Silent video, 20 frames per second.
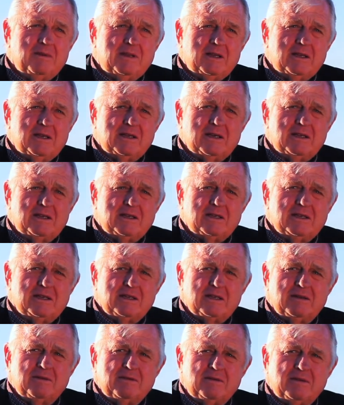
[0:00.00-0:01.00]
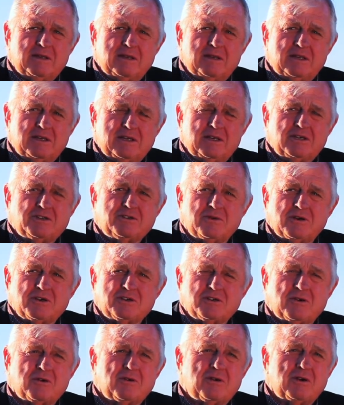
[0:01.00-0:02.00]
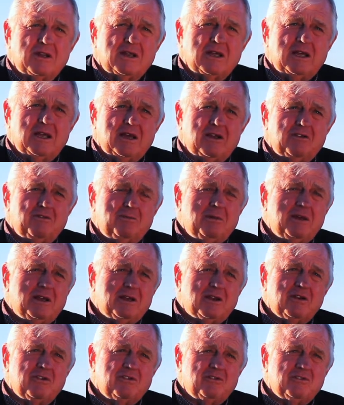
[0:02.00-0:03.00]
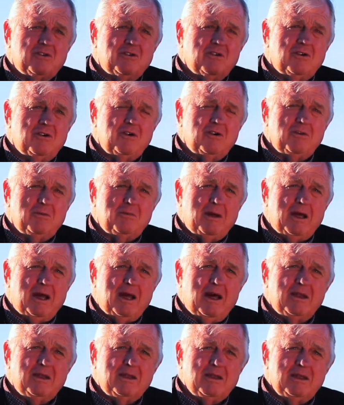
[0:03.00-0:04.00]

And the district certainly has been concerned about